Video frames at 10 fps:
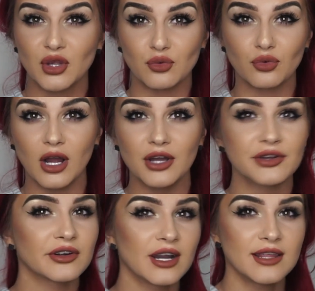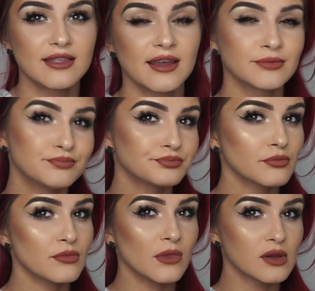run or anything.
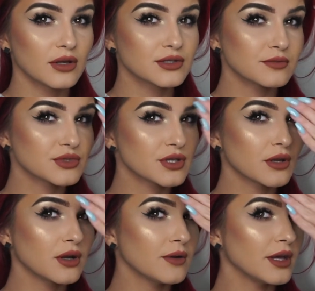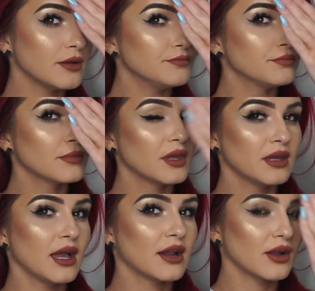Alright, so I'm just gonna go in
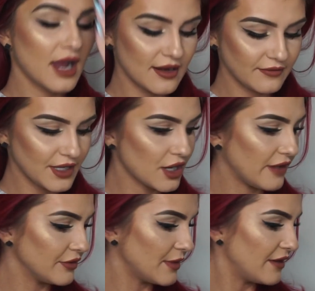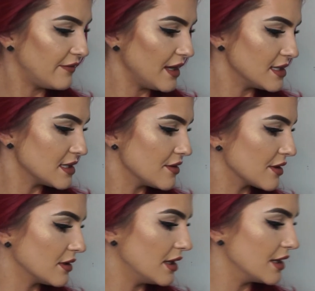and I'll kind of like cover my face
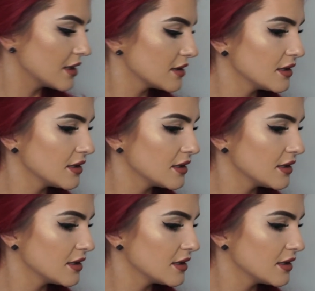either like